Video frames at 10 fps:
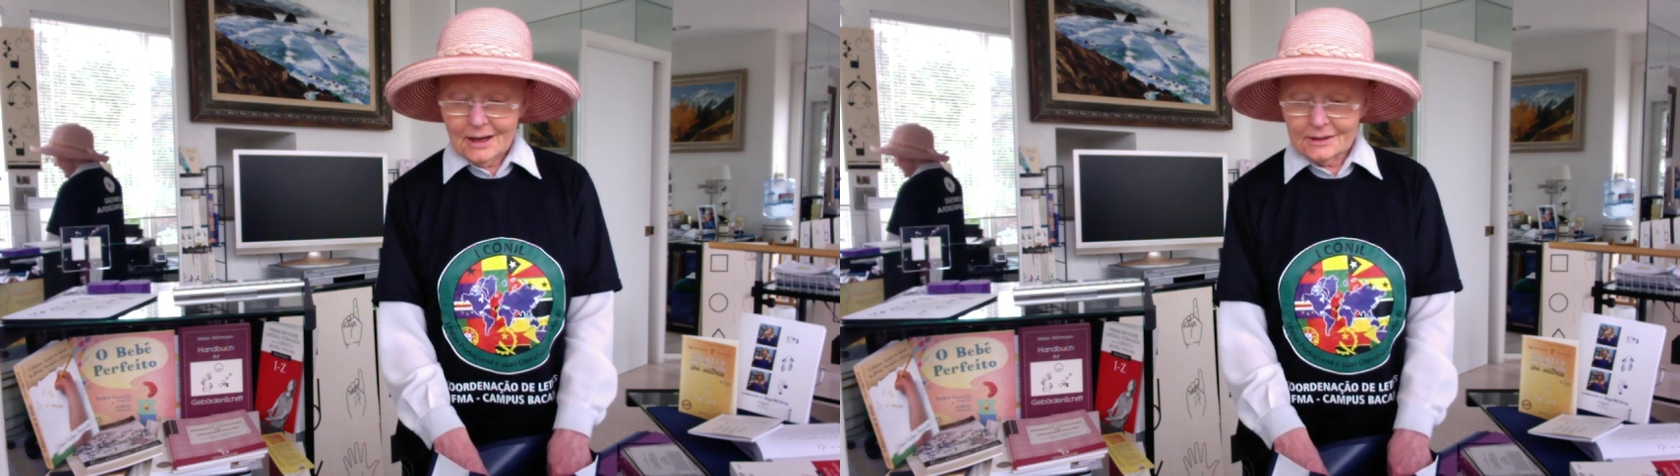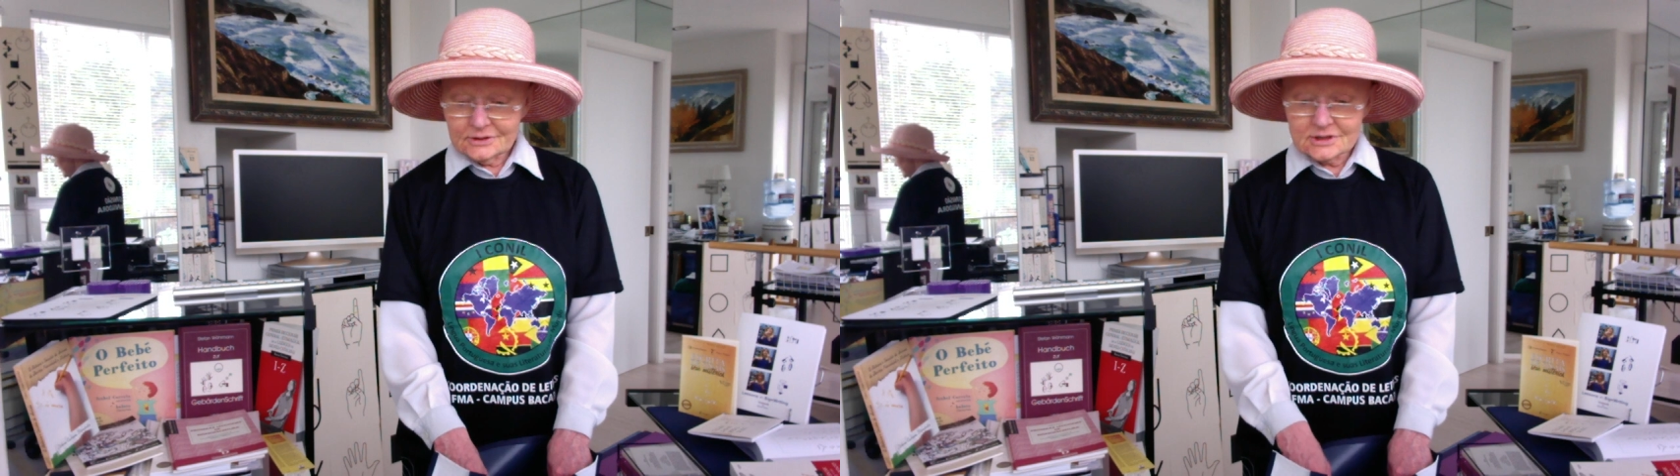
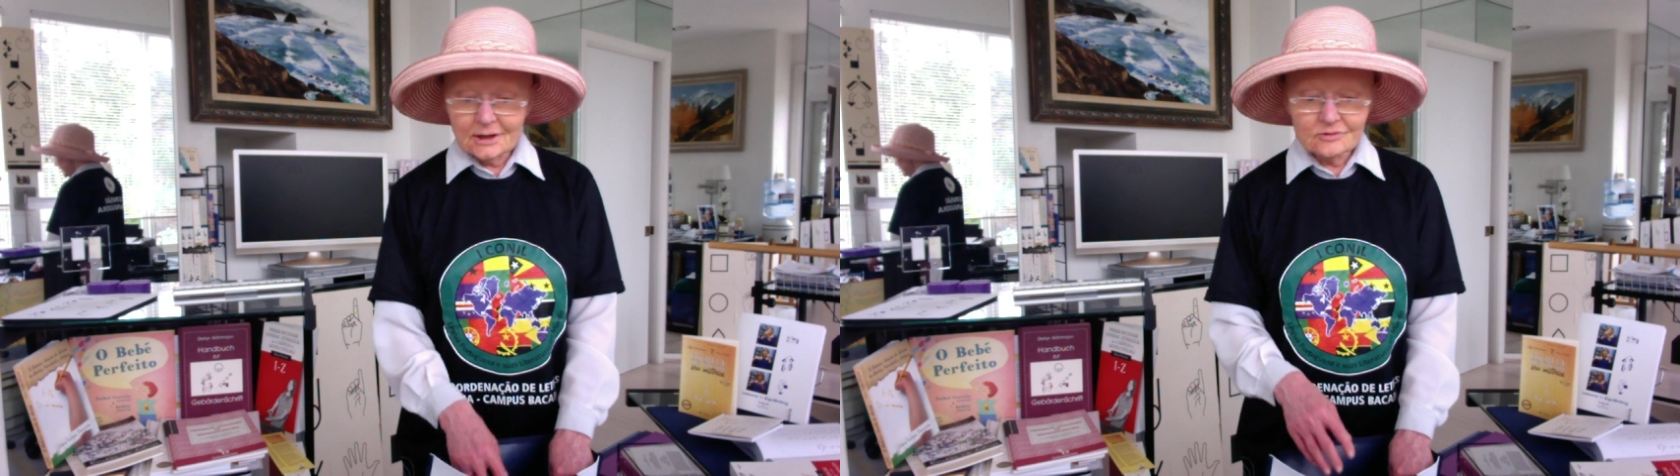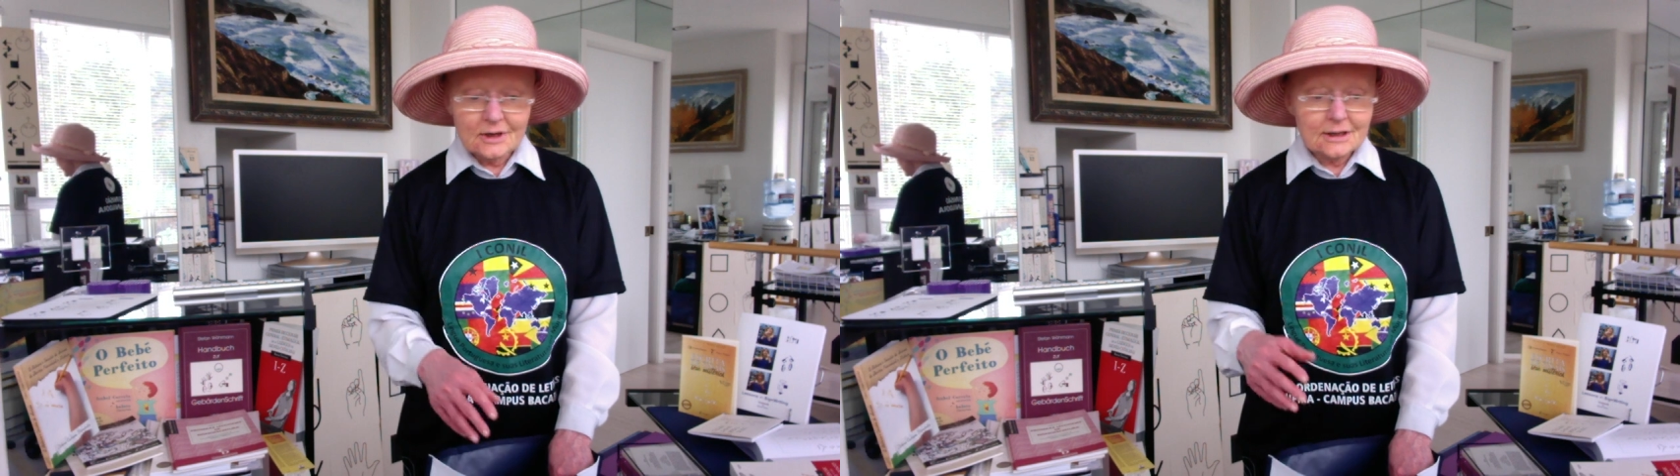And
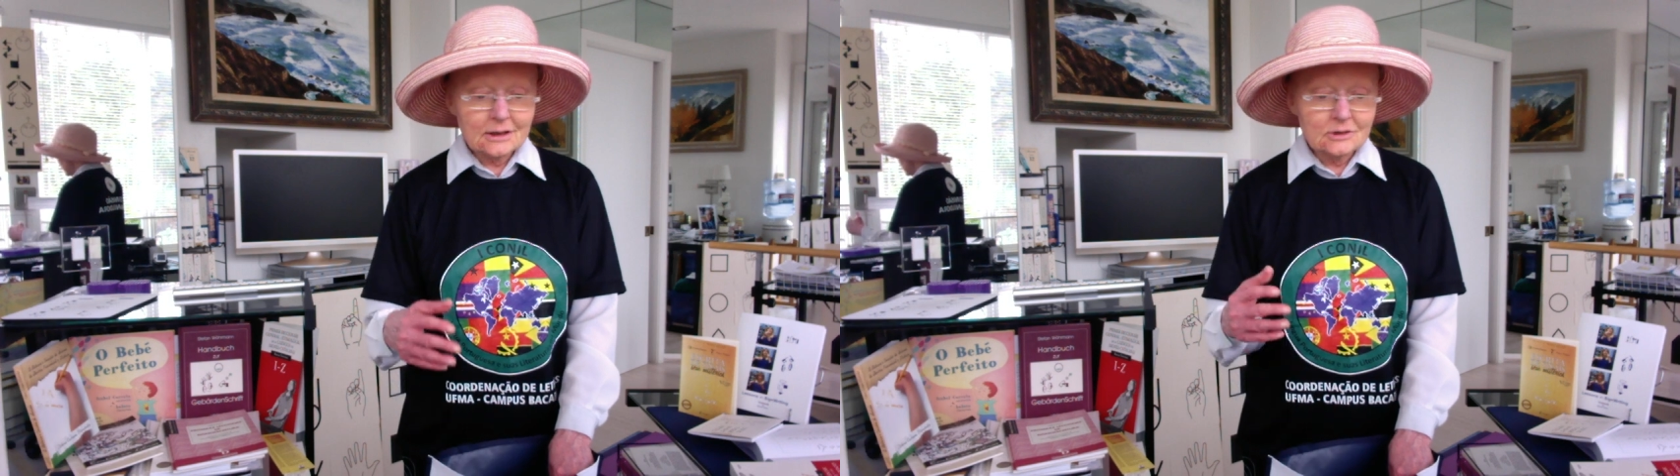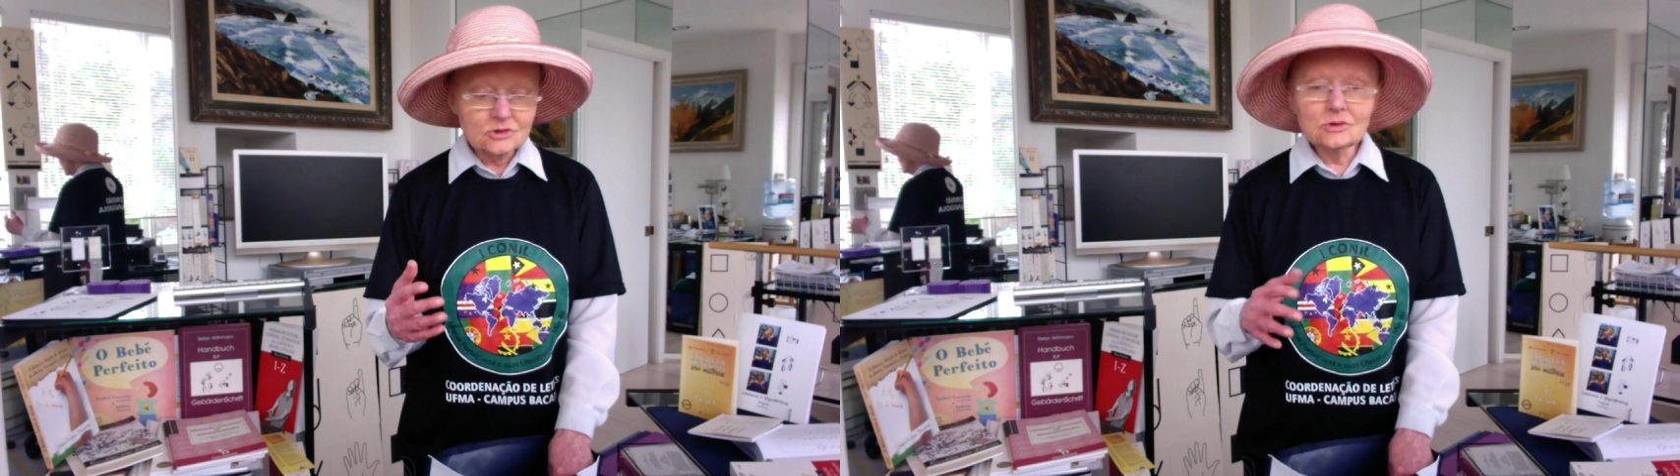sign writing
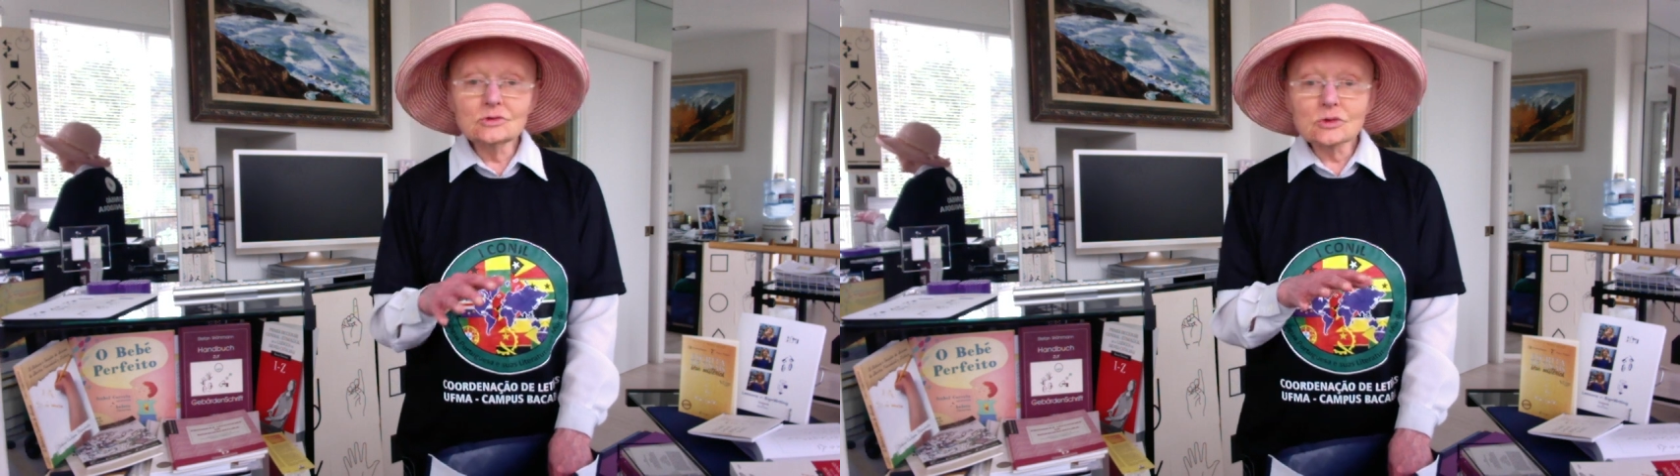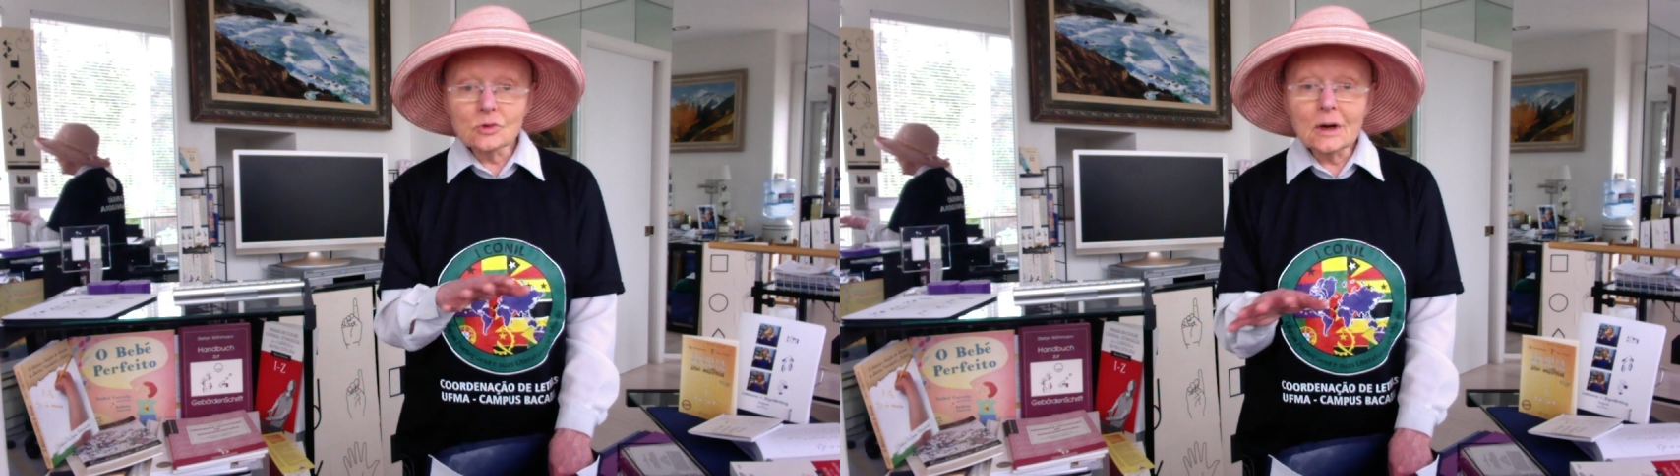is
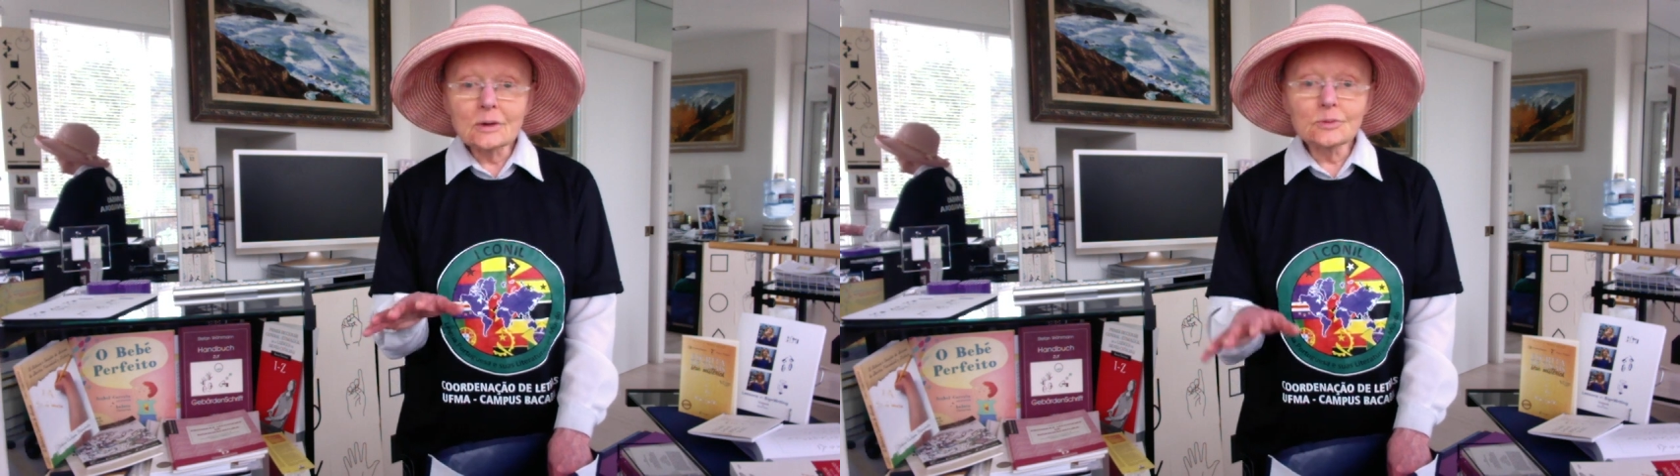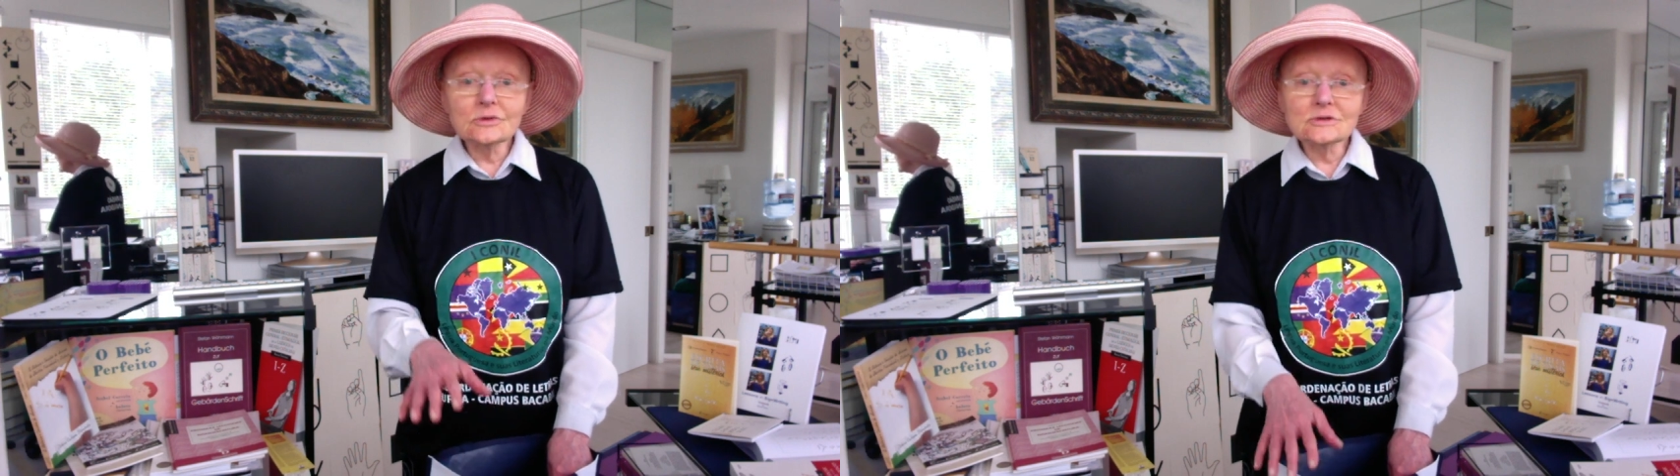used
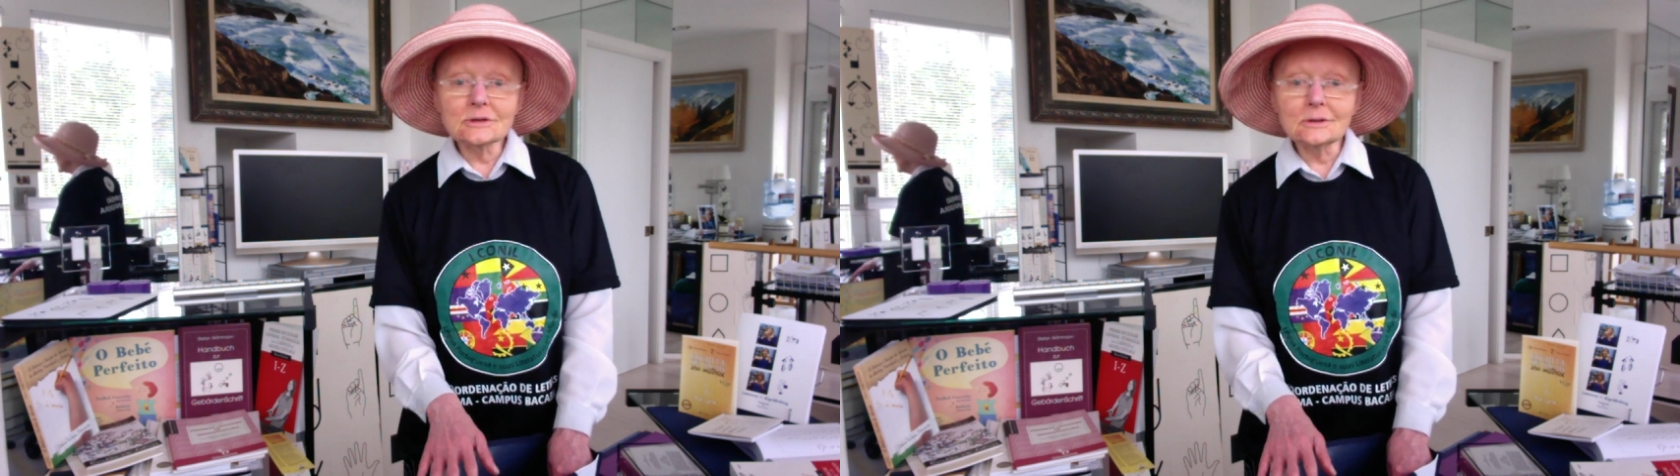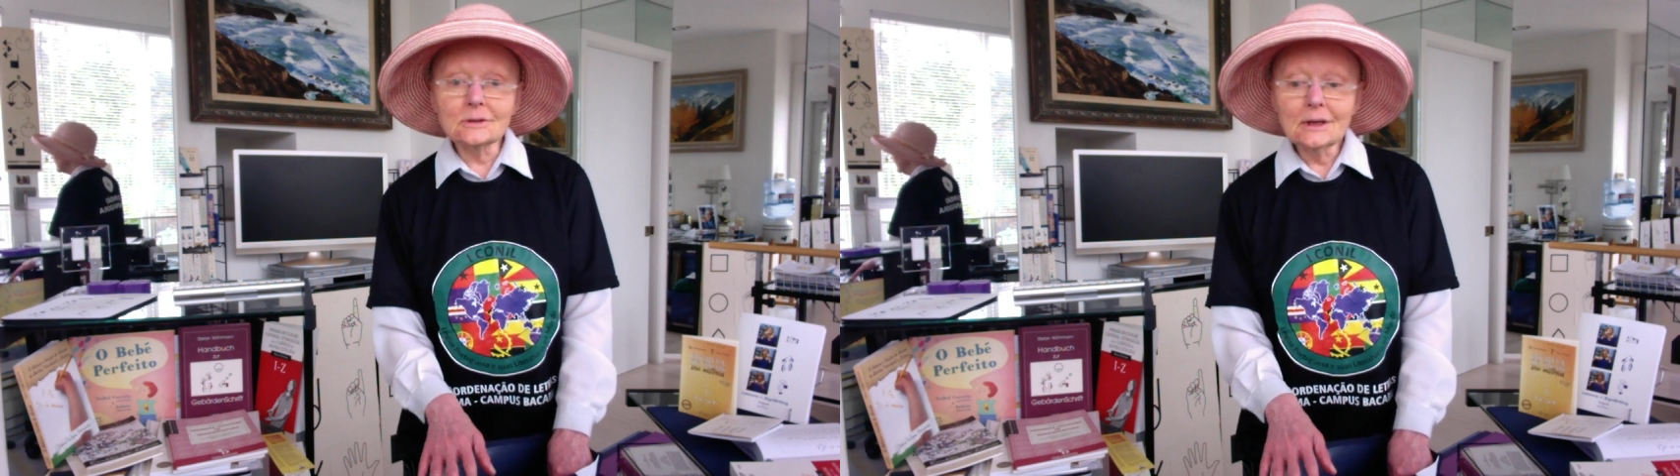throughout
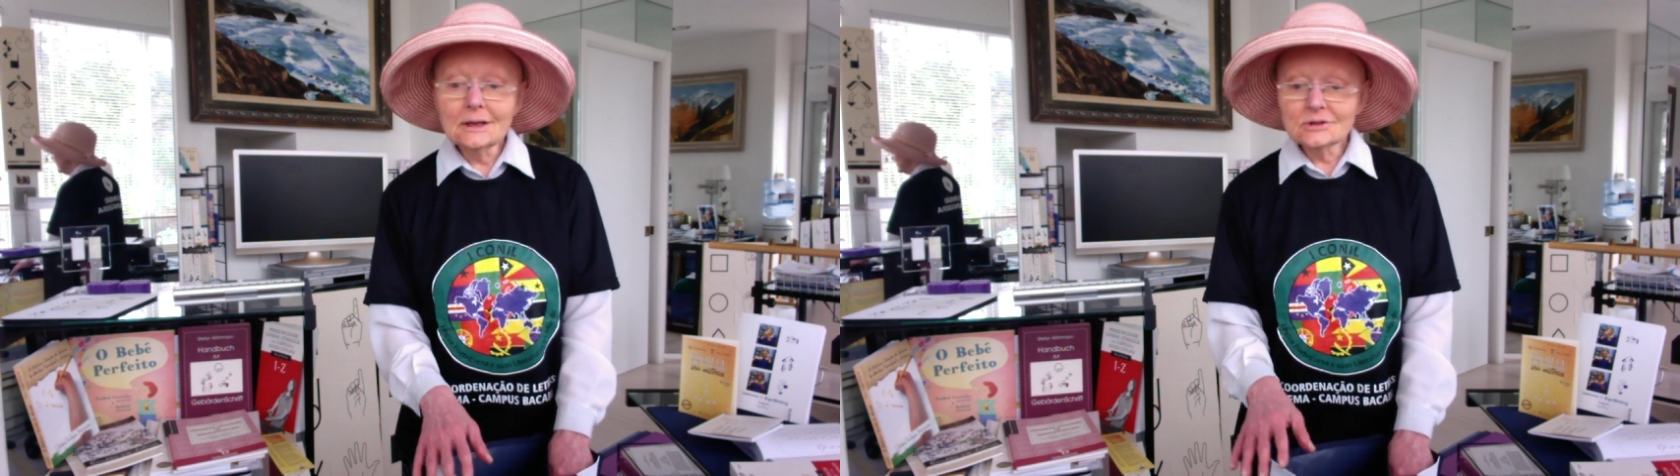Brazil